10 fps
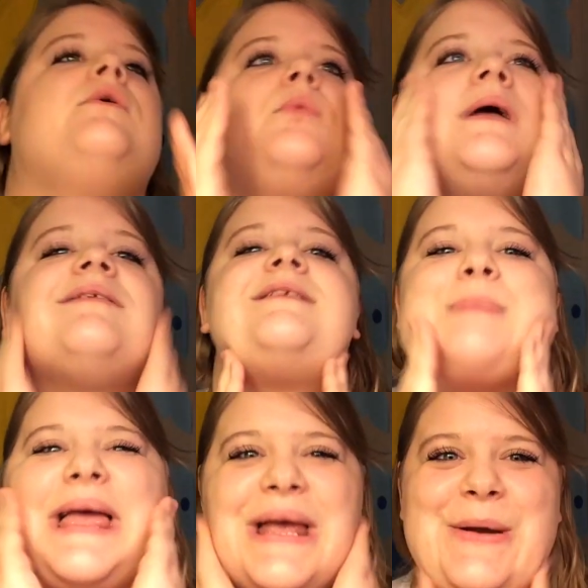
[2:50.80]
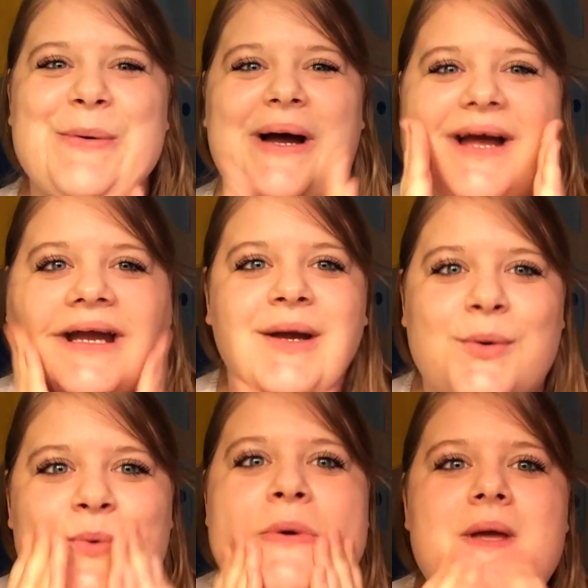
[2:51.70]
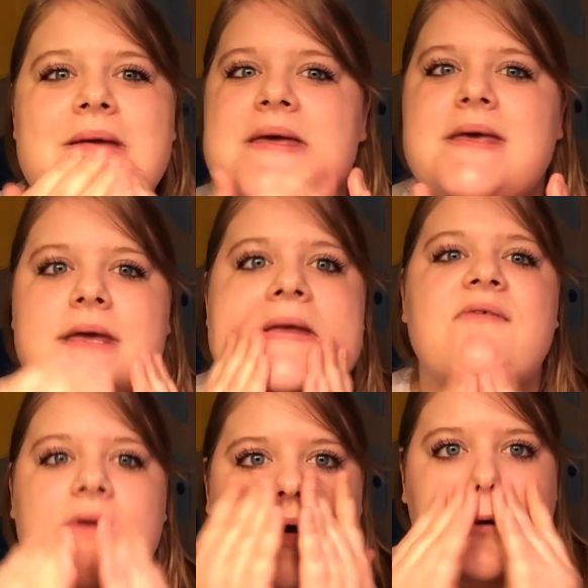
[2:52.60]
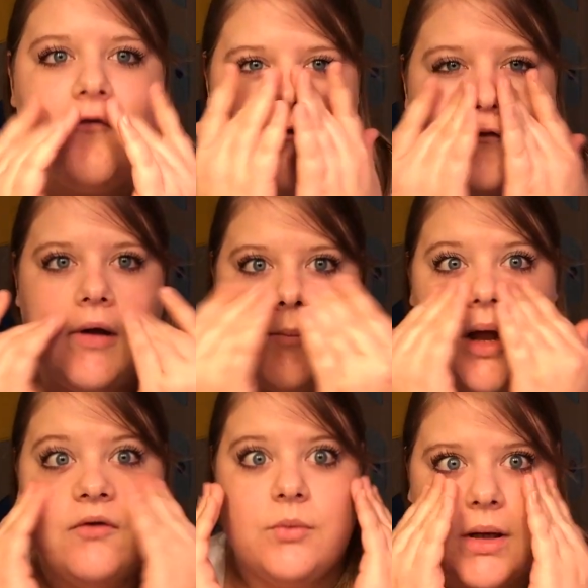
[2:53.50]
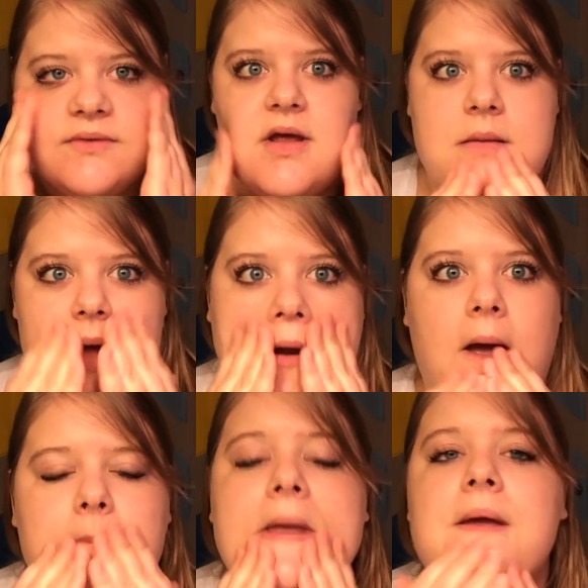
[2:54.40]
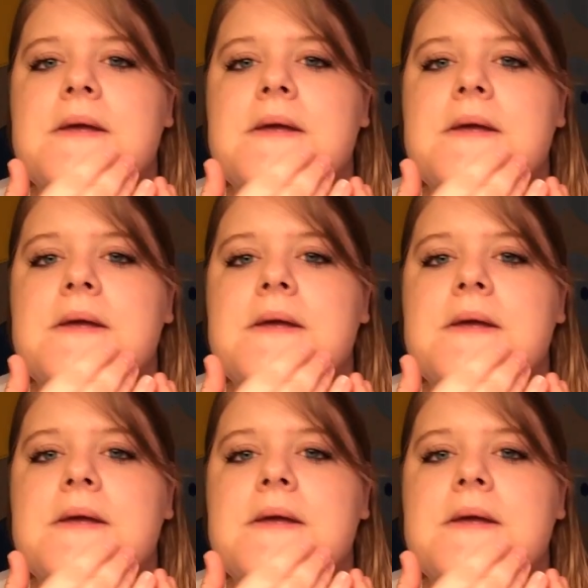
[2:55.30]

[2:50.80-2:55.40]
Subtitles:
found ways to make it work even if I'm not doing a ton of makeup.